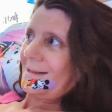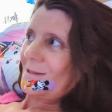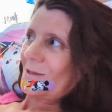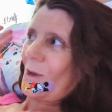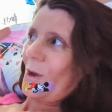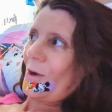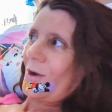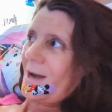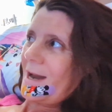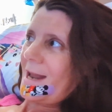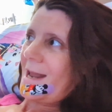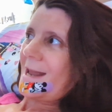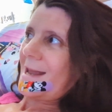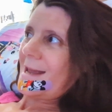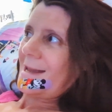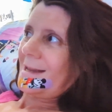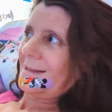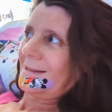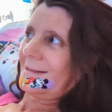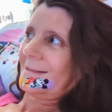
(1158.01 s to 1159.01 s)

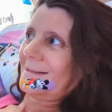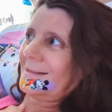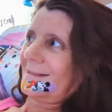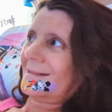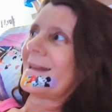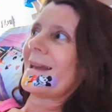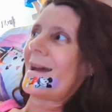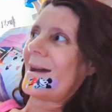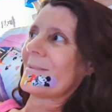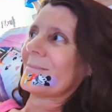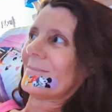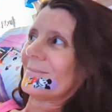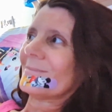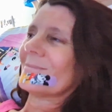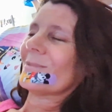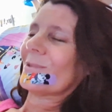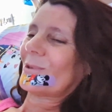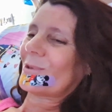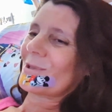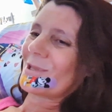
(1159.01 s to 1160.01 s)
Sorry. Yep.
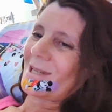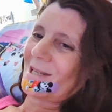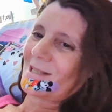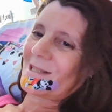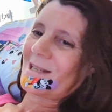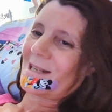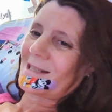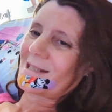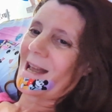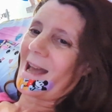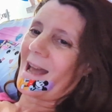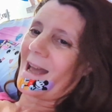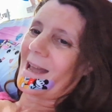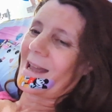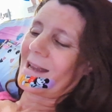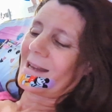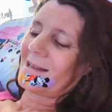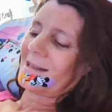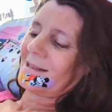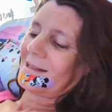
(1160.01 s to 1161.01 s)
Autistic
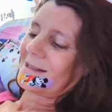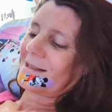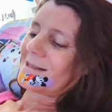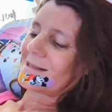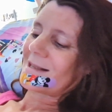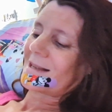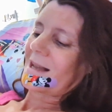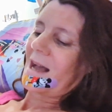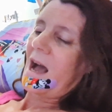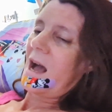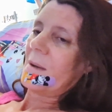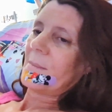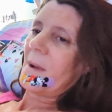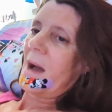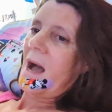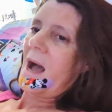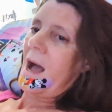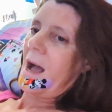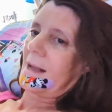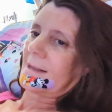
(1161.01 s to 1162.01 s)
day. Because I can't
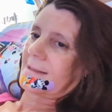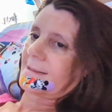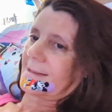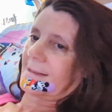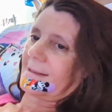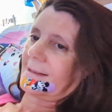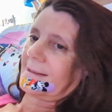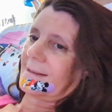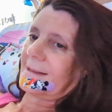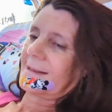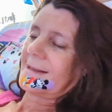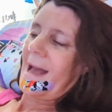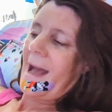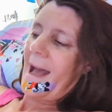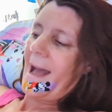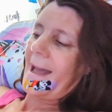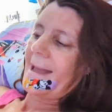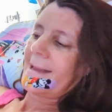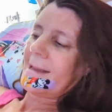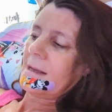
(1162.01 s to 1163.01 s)
mask.
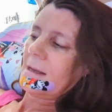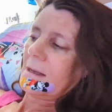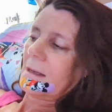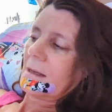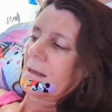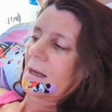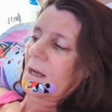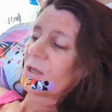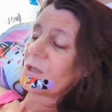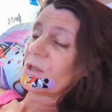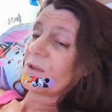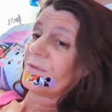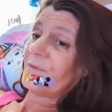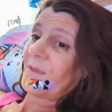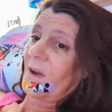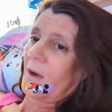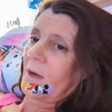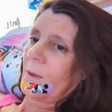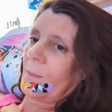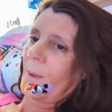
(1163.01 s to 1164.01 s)
Okay? I do
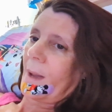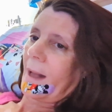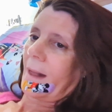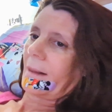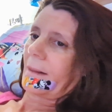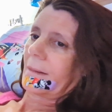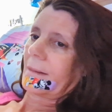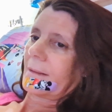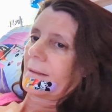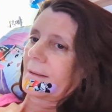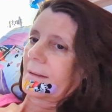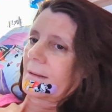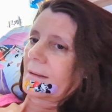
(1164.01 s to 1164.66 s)
very well.